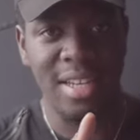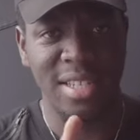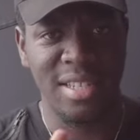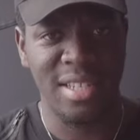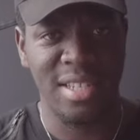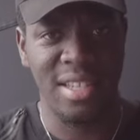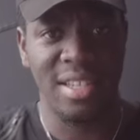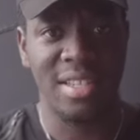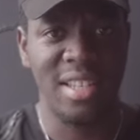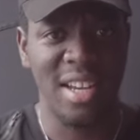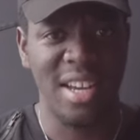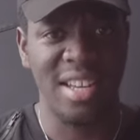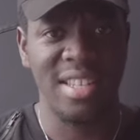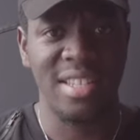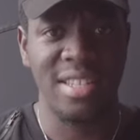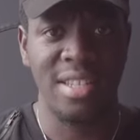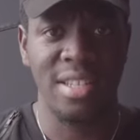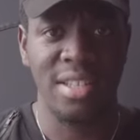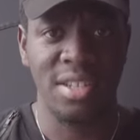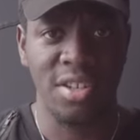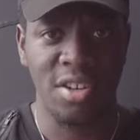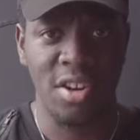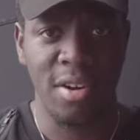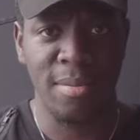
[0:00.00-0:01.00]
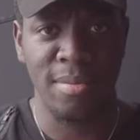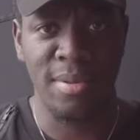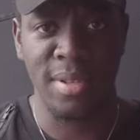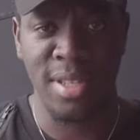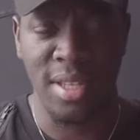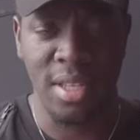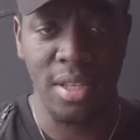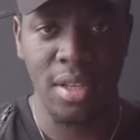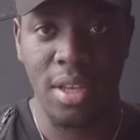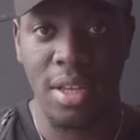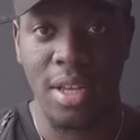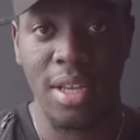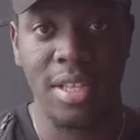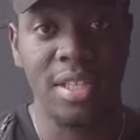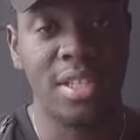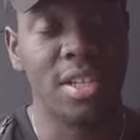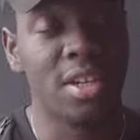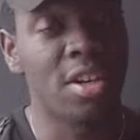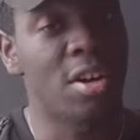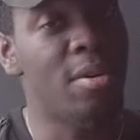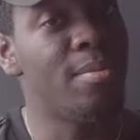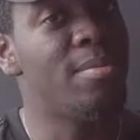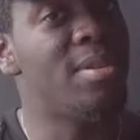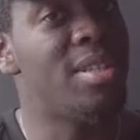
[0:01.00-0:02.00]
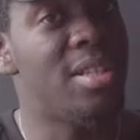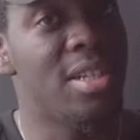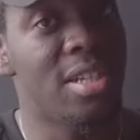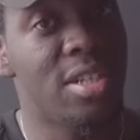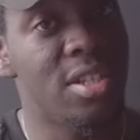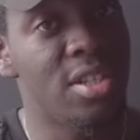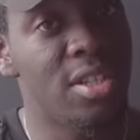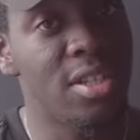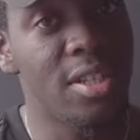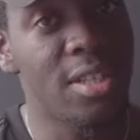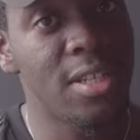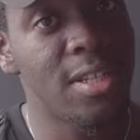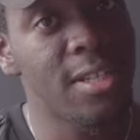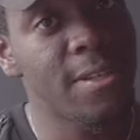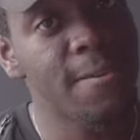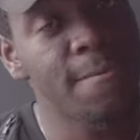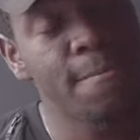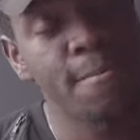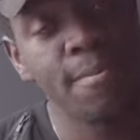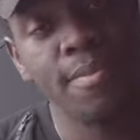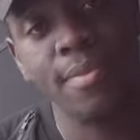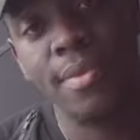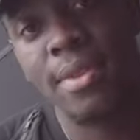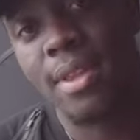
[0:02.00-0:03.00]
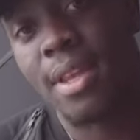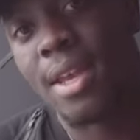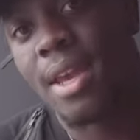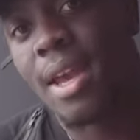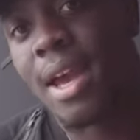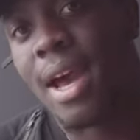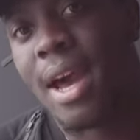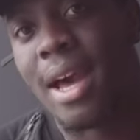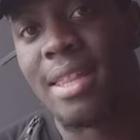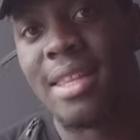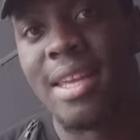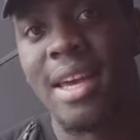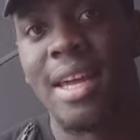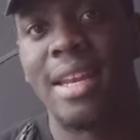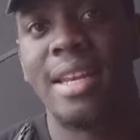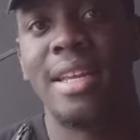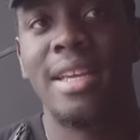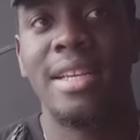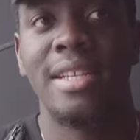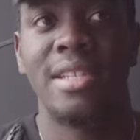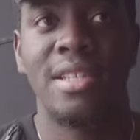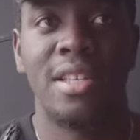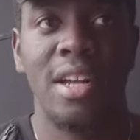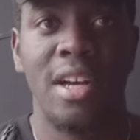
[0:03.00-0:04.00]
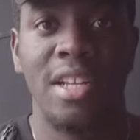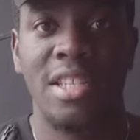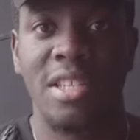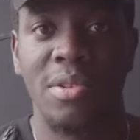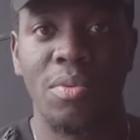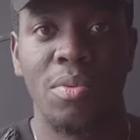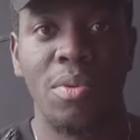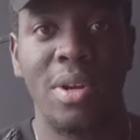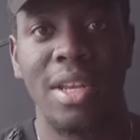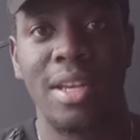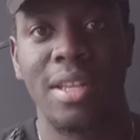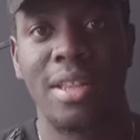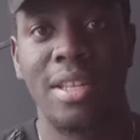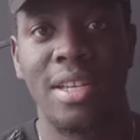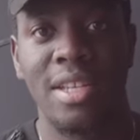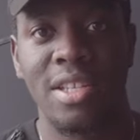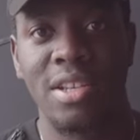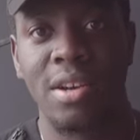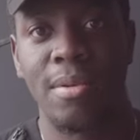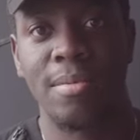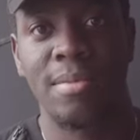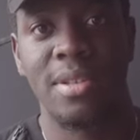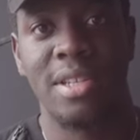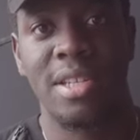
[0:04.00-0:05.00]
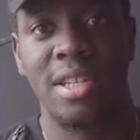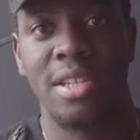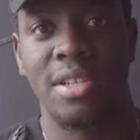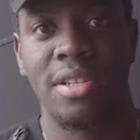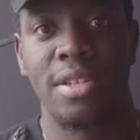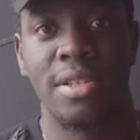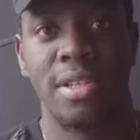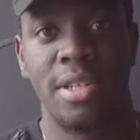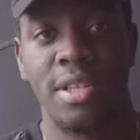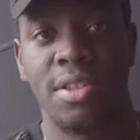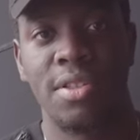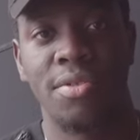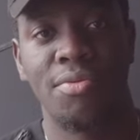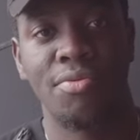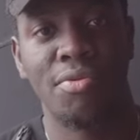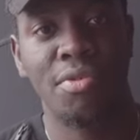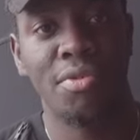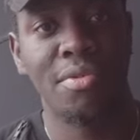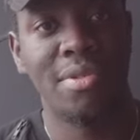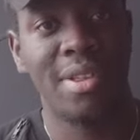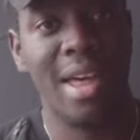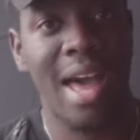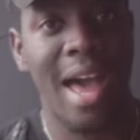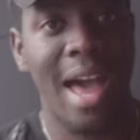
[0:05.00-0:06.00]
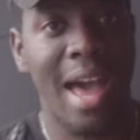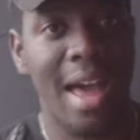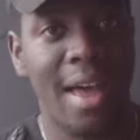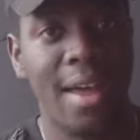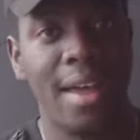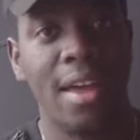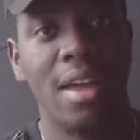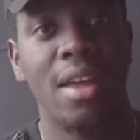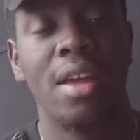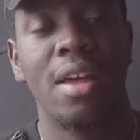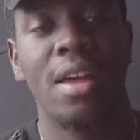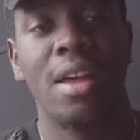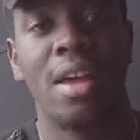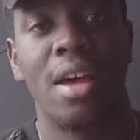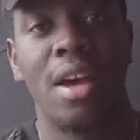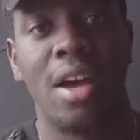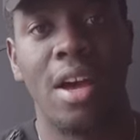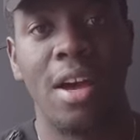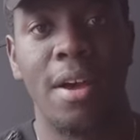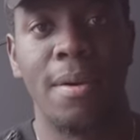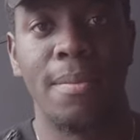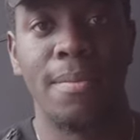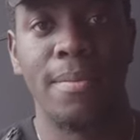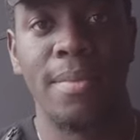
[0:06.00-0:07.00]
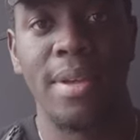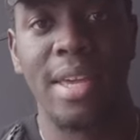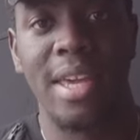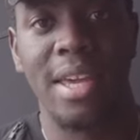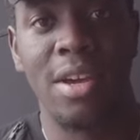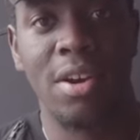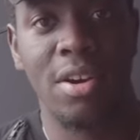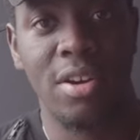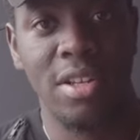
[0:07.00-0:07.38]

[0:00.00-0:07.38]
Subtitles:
his designs into competitions, and then he started winning these competitions, and through that, he